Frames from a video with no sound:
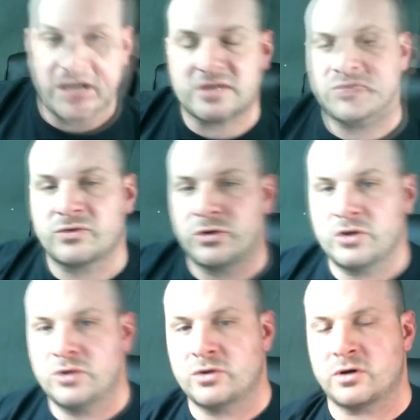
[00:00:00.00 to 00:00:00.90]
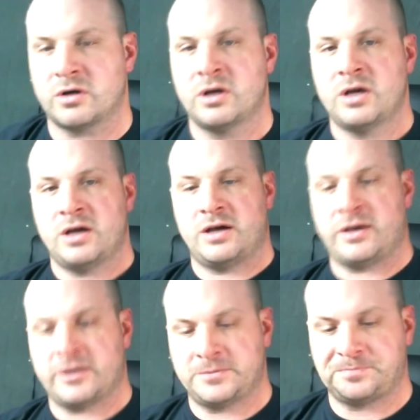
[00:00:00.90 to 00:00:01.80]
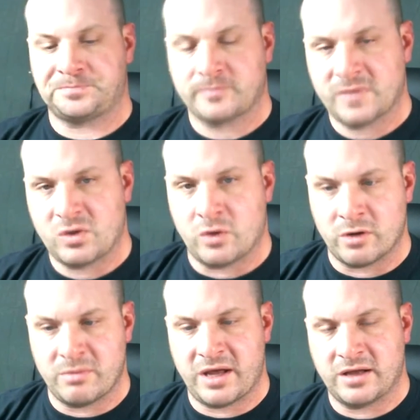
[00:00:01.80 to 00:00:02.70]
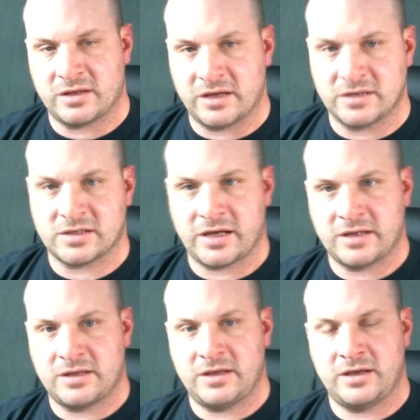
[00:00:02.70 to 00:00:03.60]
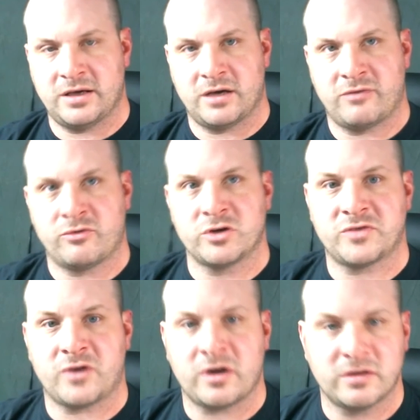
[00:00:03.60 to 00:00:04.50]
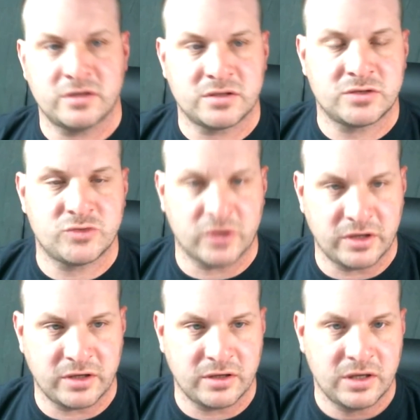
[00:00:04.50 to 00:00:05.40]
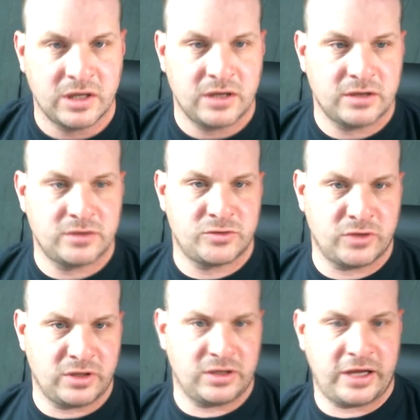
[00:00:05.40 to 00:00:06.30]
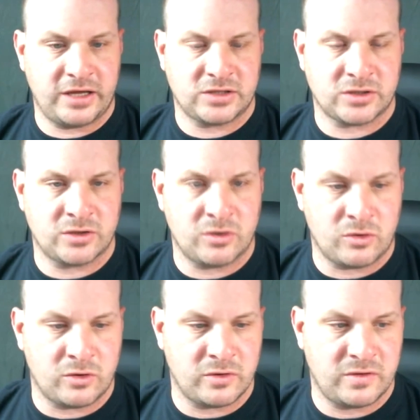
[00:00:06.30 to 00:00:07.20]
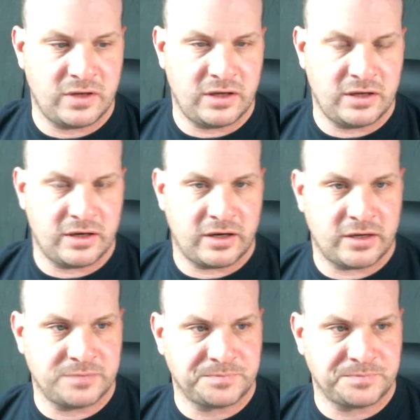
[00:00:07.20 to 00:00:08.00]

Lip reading: That's for your automated things like the Forge Fathers drilling laser, or the